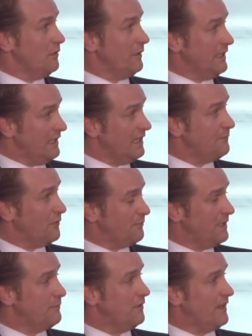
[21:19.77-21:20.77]
We need more
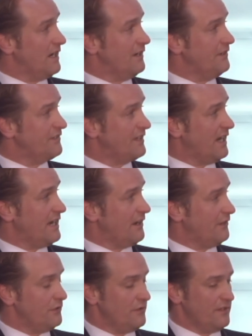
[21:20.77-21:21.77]
people that understand how
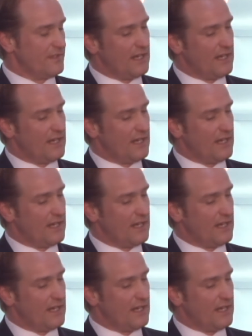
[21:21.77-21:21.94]
to do this.